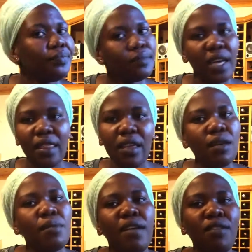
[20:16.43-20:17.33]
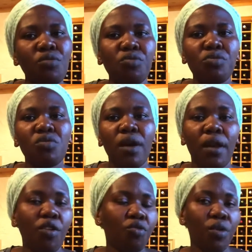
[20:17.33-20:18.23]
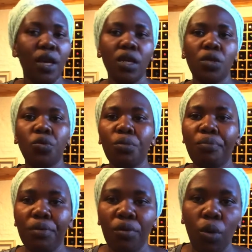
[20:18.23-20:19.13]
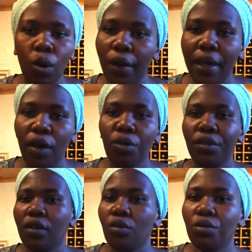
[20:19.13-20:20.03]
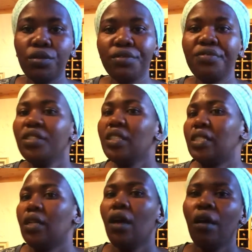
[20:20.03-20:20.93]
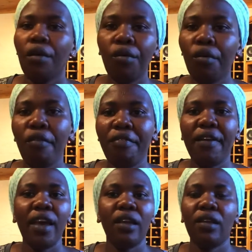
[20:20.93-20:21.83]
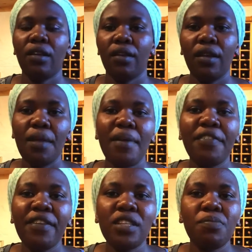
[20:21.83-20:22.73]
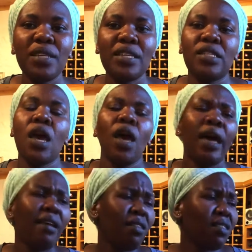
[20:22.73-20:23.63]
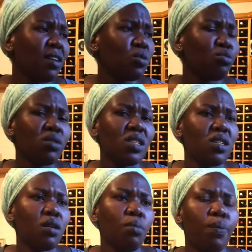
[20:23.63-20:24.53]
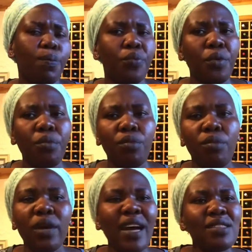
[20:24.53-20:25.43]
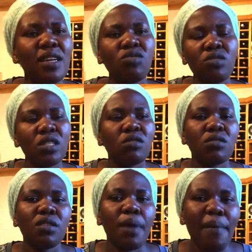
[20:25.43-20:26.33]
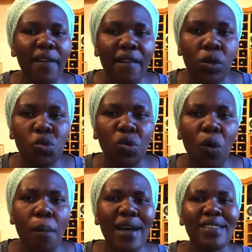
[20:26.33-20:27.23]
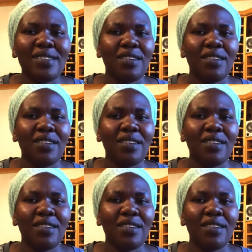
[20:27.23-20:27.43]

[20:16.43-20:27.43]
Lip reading: I think mwari vanokudzwa nazvo, and you will be all healthy, all fit, all fine, nema free spirits, rather than kuti mukadzi anotozezwa kuti baba vaiva kudzokawo basa,